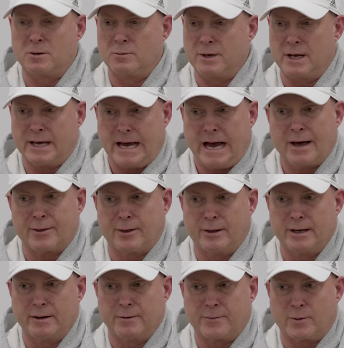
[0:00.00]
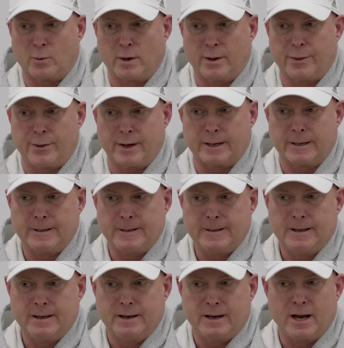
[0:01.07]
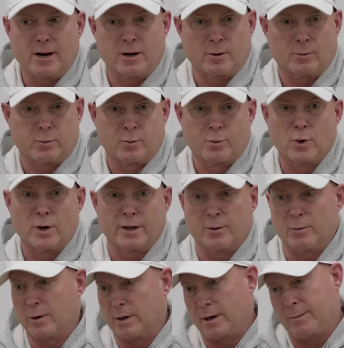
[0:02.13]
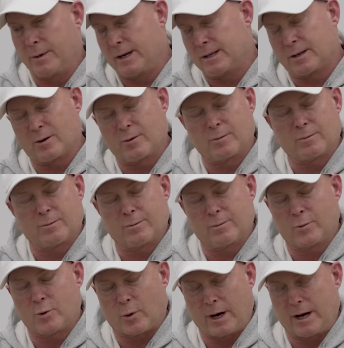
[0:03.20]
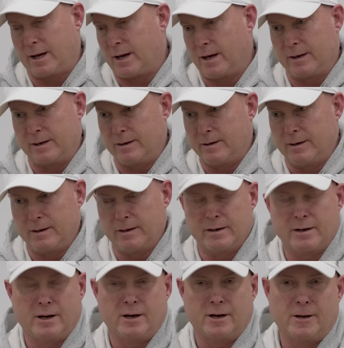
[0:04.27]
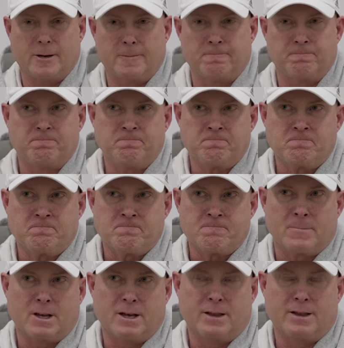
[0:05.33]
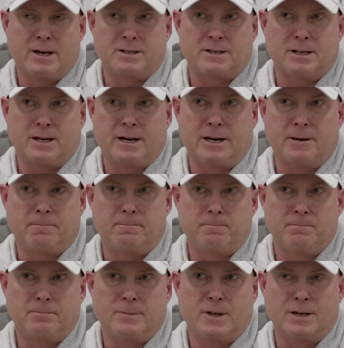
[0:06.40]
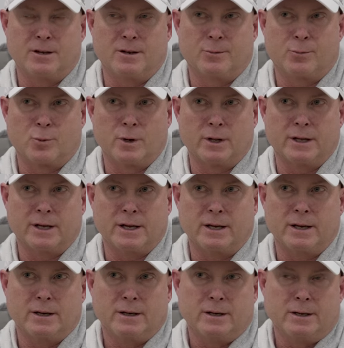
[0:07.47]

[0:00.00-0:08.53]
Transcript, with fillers: unique athlete for one thing, and a really, really. I mean, he's a great kid, um, and that uh, that you really